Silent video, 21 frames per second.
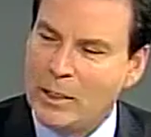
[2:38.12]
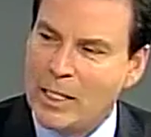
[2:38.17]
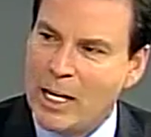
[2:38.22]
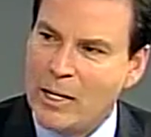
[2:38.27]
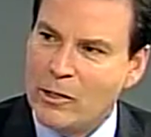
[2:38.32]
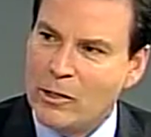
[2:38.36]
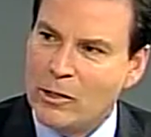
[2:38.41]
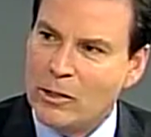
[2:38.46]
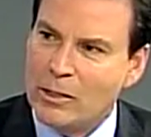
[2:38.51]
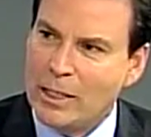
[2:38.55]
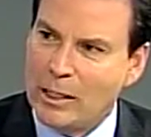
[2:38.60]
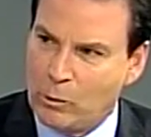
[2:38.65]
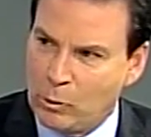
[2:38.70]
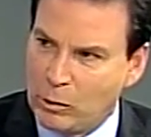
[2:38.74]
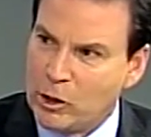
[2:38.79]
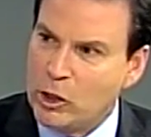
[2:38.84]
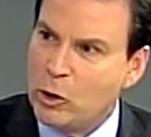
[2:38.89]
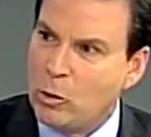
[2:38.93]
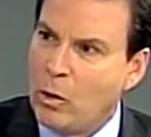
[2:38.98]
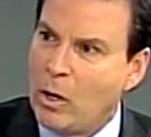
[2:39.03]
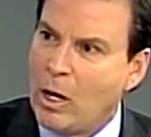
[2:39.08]
with dentures, like
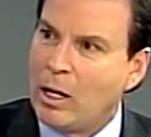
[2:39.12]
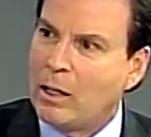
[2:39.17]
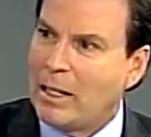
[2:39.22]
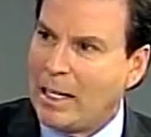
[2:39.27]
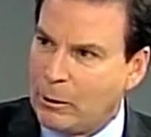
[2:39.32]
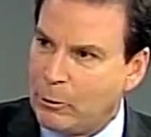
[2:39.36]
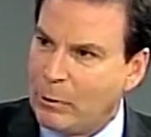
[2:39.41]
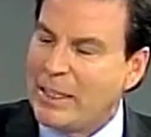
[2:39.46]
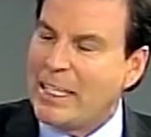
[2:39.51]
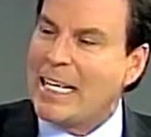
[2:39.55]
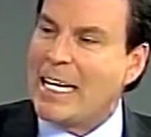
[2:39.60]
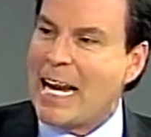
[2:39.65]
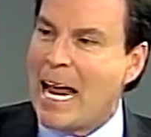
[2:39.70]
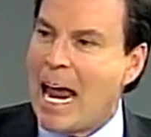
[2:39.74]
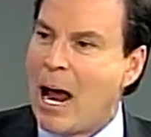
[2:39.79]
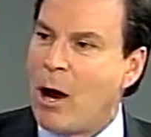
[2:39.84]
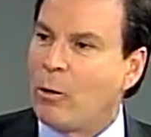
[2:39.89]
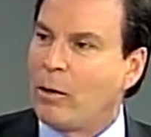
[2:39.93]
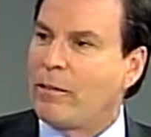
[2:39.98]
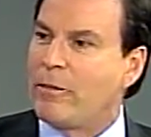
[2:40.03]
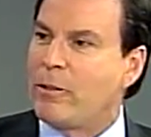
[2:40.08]
where you are, like within an
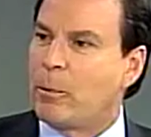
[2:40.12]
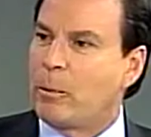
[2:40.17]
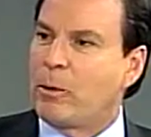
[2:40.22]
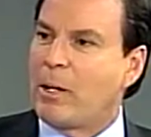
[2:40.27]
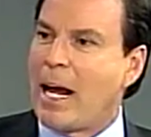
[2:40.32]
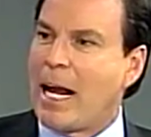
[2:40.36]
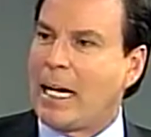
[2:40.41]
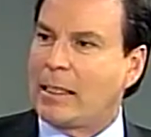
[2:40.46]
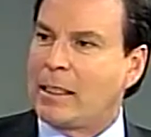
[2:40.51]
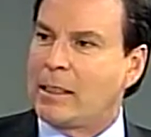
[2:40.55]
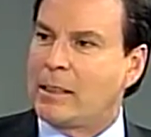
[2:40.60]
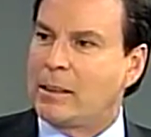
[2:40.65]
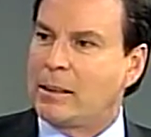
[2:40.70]
hour of your practice?